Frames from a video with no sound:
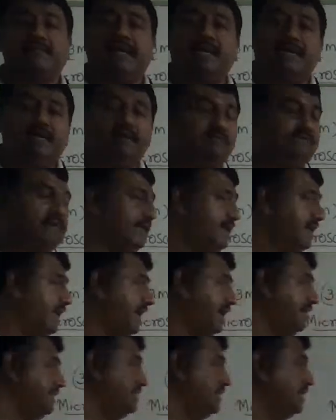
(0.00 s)
Help for the
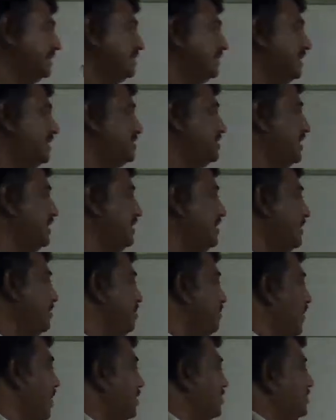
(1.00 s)

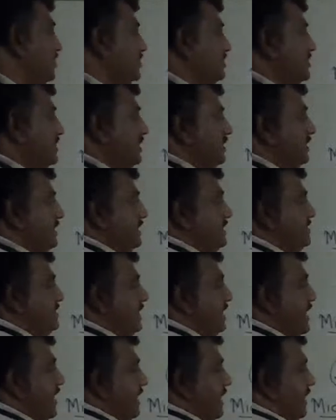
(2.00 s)
fertilization process.
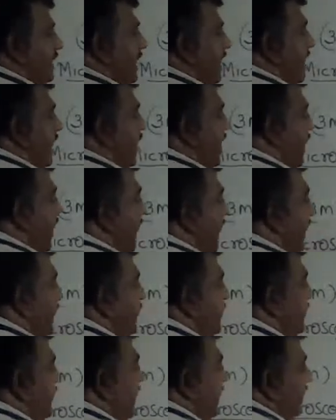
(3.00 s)
This regarding a
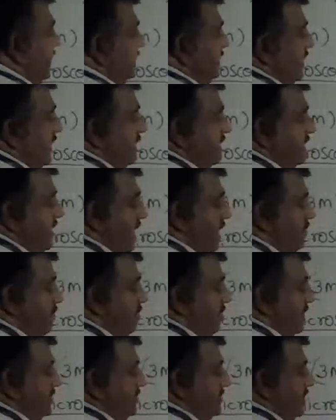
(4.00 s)
head and
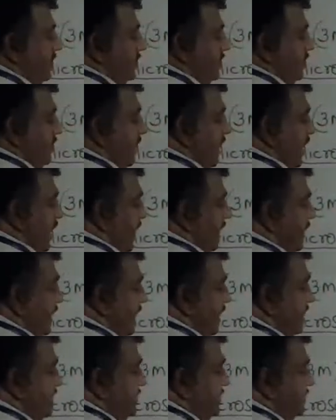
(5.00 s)
cap region.
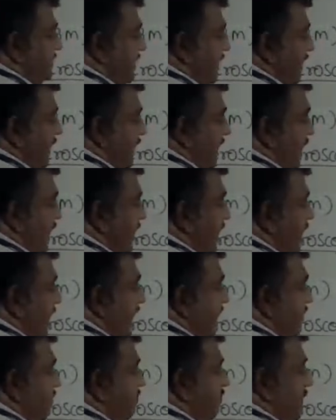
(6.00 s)
And next is a
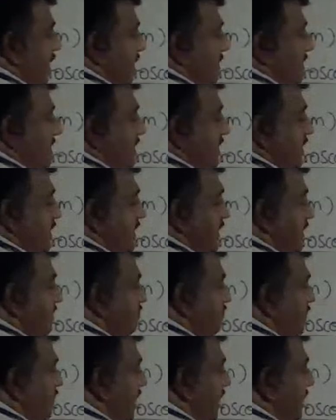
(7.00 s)
neck part.
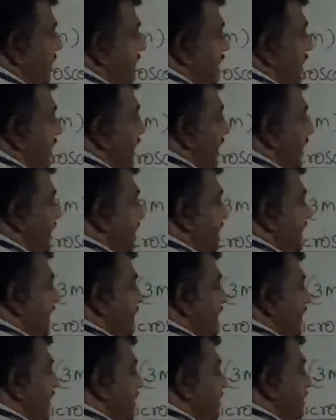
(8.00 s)
Neck part, it
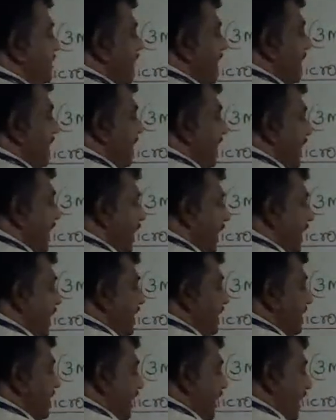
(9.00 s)
connect the
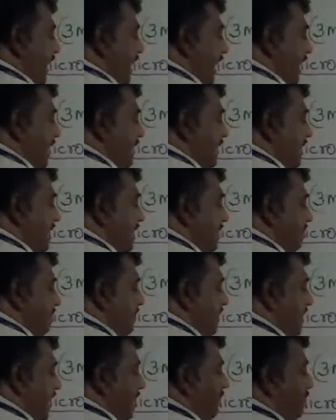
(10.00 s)
head and
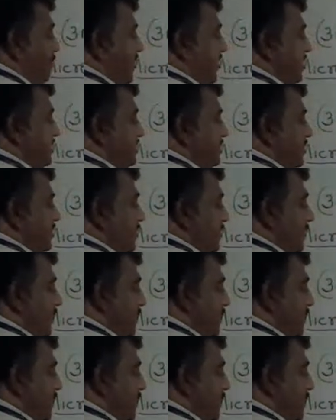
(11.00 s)
middle piece.